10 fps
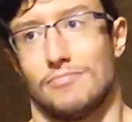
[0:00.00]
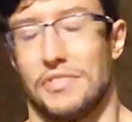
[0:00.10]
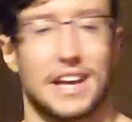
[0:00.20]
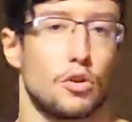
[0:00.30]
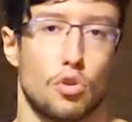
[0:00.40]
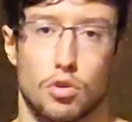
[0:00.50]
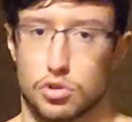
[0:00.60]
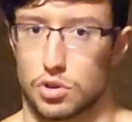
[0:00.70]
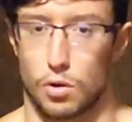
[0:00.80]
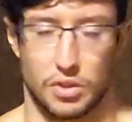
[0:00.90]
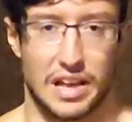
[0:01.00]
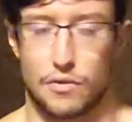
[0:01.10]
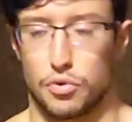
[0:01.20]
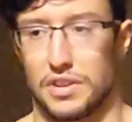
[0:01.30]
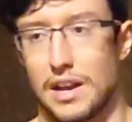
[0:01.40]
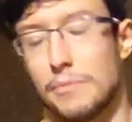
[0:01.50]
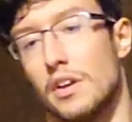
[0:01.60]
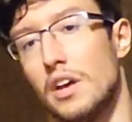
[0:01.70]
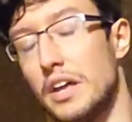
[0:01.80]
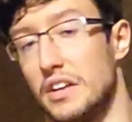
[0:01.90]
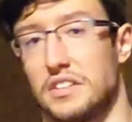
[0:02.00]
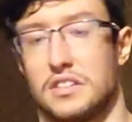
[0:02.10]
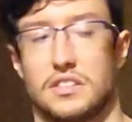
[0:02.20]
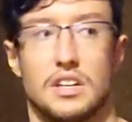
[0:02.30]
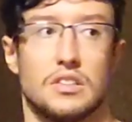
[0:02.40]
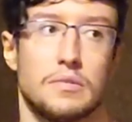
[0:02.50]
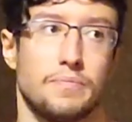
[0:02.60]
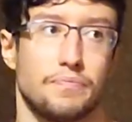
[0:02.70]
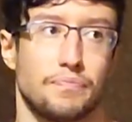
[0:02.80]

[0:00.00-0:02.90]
neck curls all day, every day. And as I said,